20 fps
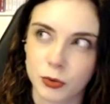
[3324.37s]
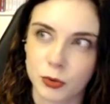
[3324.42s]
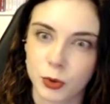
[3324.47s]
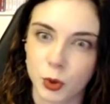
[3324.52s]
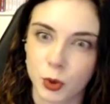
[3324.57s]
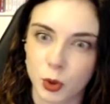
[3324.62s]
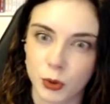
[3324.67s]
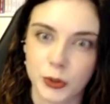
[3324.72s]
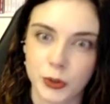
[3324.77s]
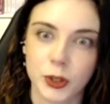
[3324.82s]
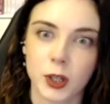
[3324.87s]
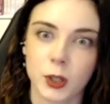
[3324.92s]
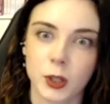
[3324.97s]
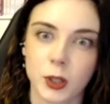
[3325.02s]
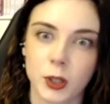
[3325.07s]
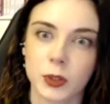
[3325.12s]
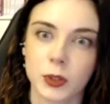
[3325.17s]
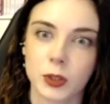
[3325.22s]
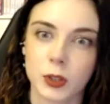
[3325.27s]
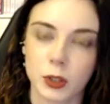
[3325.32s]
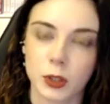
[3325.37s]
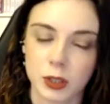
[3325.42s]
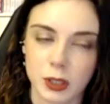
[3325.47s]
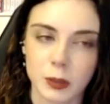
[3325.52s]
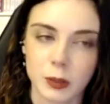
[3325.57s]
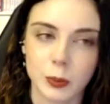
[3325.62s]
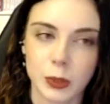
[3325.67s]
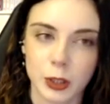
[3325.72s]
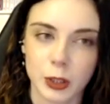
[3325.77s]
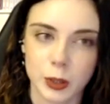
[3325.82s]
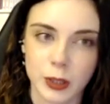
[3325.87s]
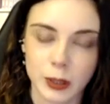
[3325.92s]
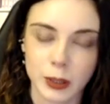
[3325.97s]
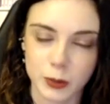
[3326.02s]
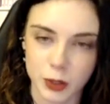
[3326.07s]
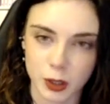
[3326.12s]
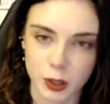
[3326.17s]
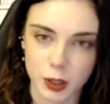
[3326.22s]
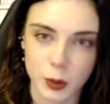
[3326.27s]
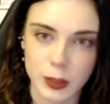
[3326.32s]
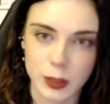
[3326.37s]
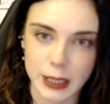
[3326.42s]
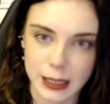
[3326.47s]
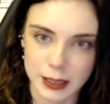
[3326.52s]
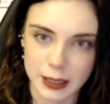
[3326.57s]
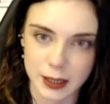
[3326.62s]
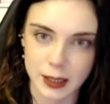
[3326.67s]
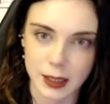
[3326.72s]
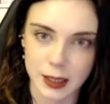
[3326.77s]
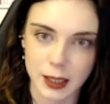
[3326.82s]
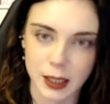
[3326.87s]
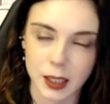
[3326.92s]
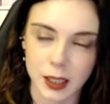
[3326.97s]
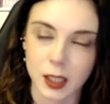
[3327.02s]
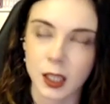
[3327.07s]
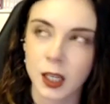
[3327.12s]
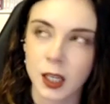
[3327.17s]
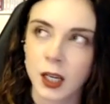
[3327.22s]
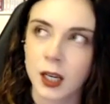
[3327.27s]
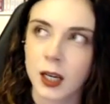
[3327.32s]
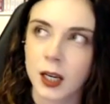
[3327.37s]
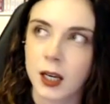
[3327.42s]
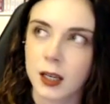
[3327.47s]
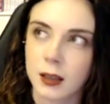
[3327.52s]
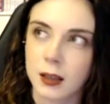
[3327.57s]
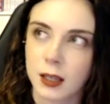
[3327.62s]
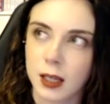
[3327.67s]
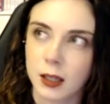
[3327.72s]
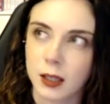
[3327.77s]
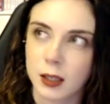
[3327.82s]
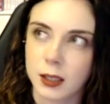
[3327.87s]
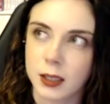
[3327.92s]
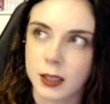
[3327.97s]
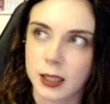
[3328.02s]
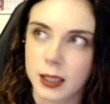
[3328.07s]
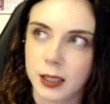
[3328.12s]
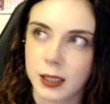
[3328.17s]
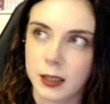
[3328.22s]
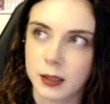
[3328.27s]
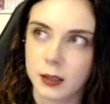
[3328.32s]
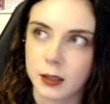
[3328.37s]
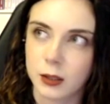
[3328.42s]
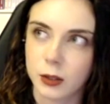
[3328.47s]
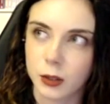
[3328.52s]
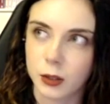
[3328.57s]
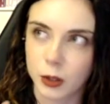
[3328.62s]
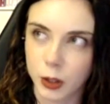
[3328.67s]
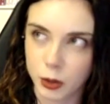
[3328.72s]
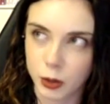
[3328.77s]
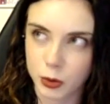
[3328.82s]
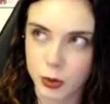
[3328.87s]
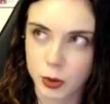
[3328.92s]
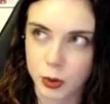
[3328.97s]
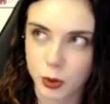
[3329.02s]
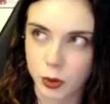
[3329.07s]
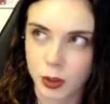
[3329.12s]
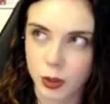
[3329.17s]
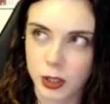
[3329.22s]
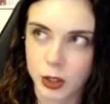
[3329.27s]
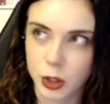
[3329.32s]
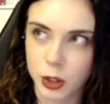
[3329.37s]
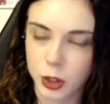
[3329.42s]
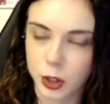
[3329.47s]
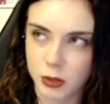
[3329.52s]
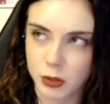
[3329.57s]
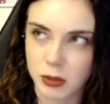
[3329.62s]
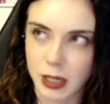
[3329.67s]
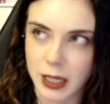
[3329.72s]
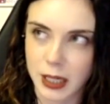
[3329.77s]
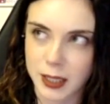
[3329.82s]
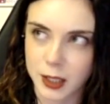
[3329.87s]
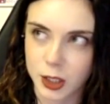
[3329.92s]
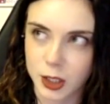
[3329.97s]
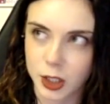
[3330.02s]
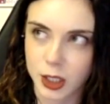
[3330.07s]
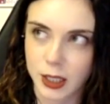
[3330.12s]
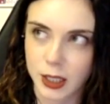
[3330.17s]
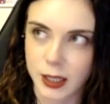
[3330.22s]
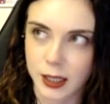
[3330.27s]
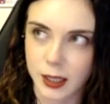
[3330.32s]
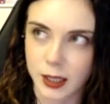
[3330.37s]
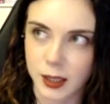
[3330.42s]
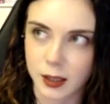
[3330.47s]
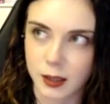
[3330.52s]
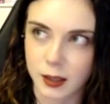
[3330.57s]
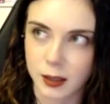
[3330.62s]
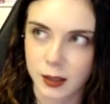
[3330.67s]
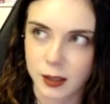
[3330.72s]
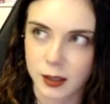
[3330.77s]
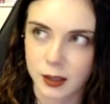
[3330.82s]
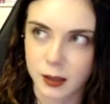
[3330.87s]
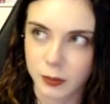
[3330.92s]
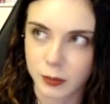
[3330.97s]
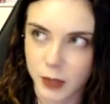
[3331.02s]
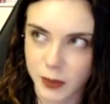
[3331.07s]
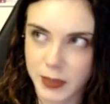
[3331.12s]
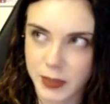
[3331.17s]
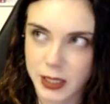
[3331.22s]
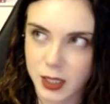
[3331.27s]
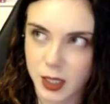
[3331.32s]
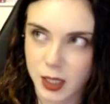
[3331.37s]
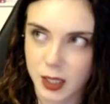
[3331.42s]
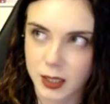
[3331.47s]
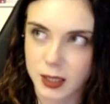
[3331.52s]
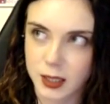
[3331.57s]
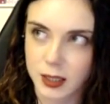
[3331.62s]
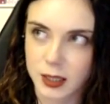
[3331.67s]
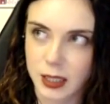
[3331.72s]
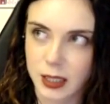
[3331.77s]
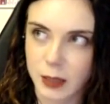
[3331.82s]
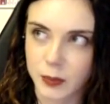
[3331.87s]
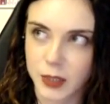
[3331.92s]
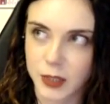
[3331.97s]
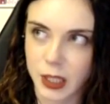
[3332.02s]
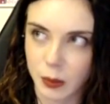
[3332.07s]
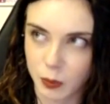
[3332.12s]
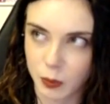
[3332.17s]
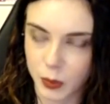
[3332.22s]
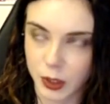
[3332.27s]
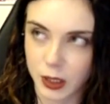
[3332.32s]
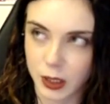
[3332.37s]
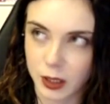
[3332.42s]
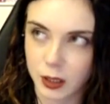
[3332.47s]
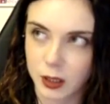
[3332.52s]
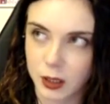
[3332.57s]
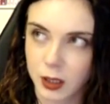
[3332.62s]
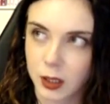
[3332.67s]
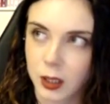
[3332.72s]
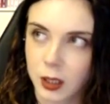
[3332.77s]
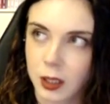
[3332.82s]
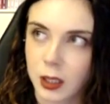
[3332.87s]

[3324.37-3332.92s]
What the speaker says: 4th Hollywood gossip book. That was Hollywood Destiny. And then I did The Ghost Call in June last year, The Mummy's Curse in September.